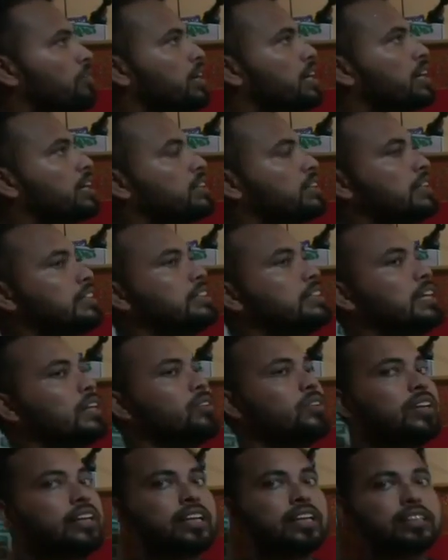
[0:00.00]
a
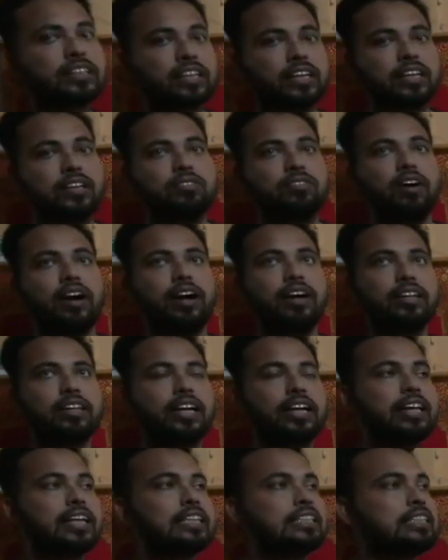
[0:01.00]
genuinely 3 word,
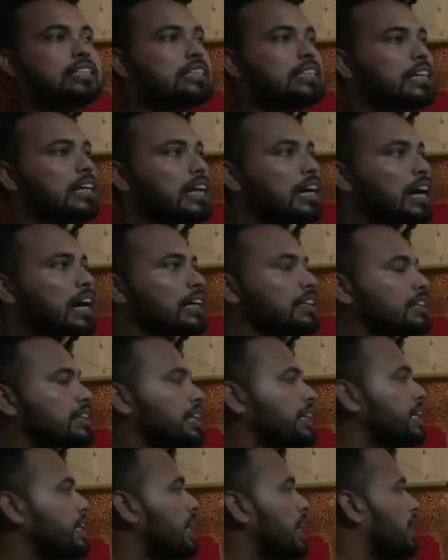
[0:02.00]
that is
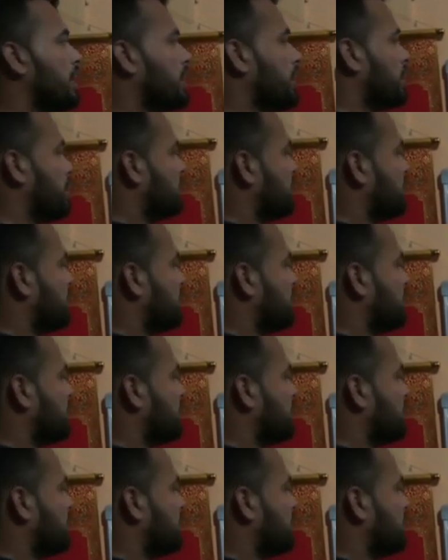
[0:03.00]
3R.